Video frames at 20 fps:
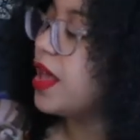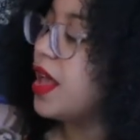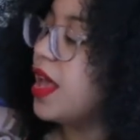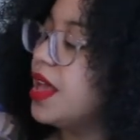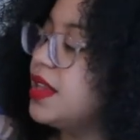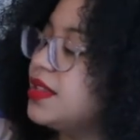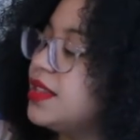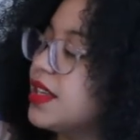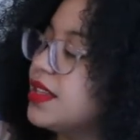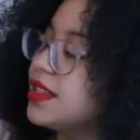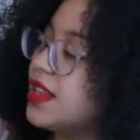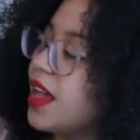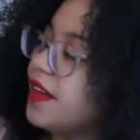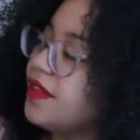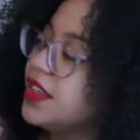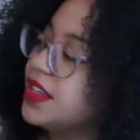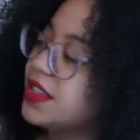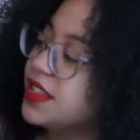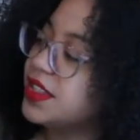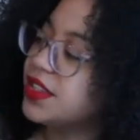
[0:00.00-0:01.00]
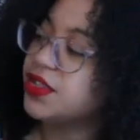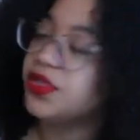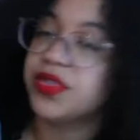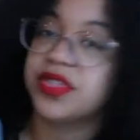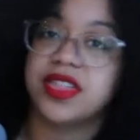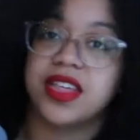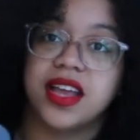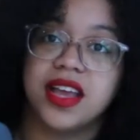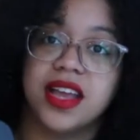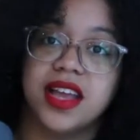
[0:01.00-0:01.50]
It does have this little
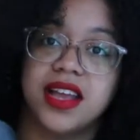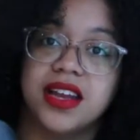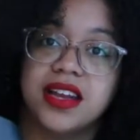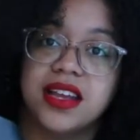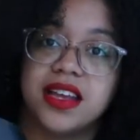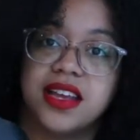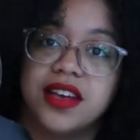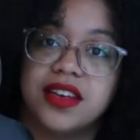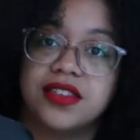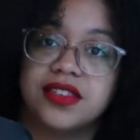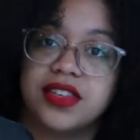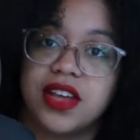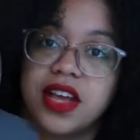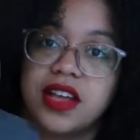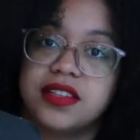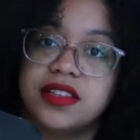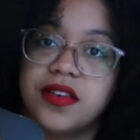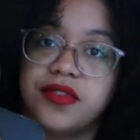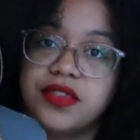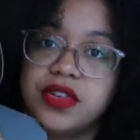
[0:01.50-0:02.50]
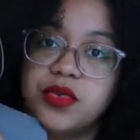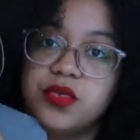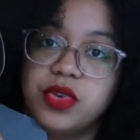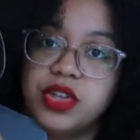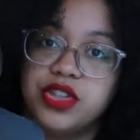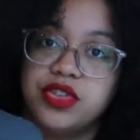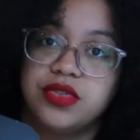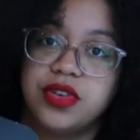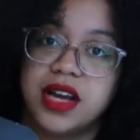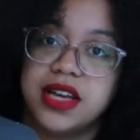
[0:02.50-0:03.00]
thing in here, so I definitely
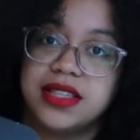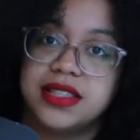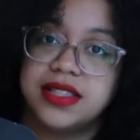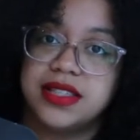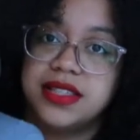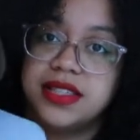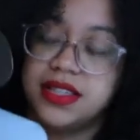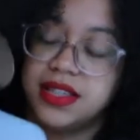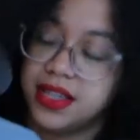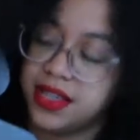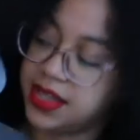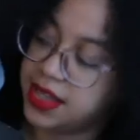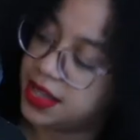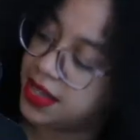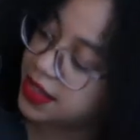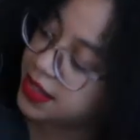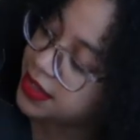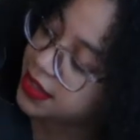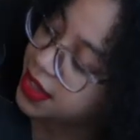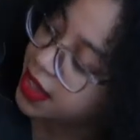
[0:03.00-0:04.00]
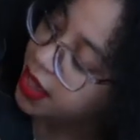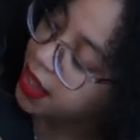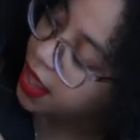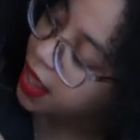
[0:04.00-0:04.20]
want you guys to see this.